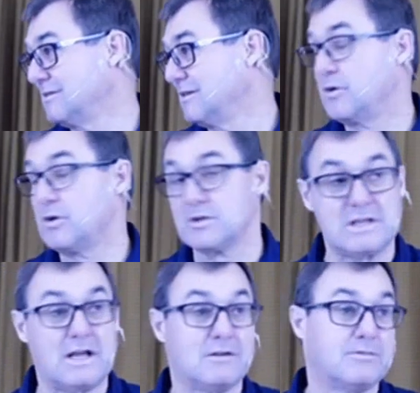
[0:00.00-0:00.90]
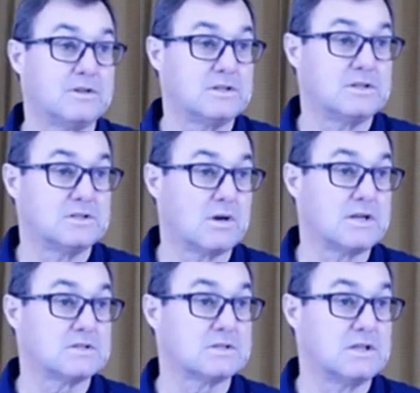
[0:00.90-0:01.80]
God's love, His
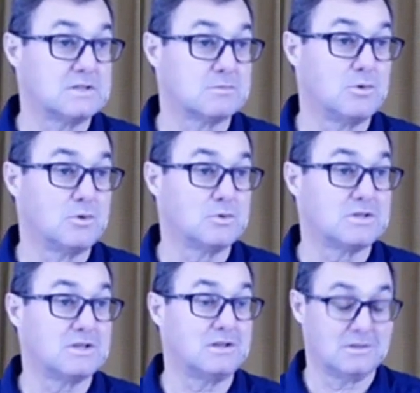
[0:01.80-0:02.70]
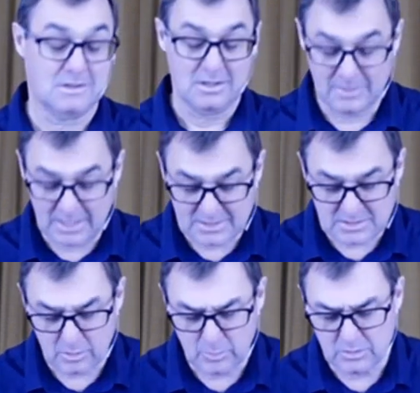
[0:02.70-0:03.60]
grace, His mercy. And that's how we
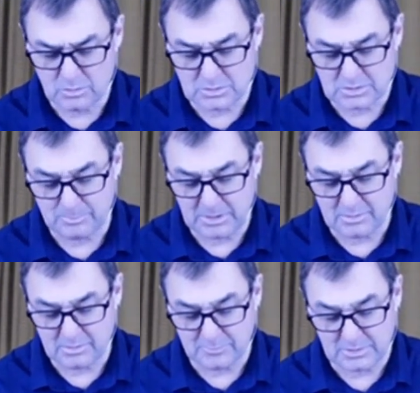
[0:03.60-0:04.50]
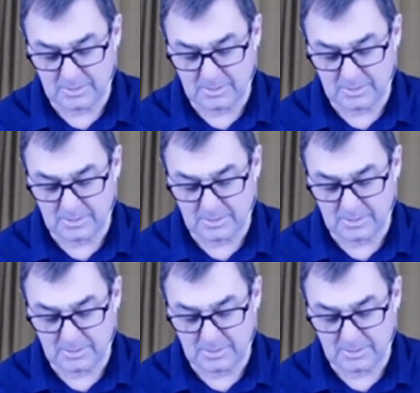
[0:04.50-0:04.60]
use that period of time.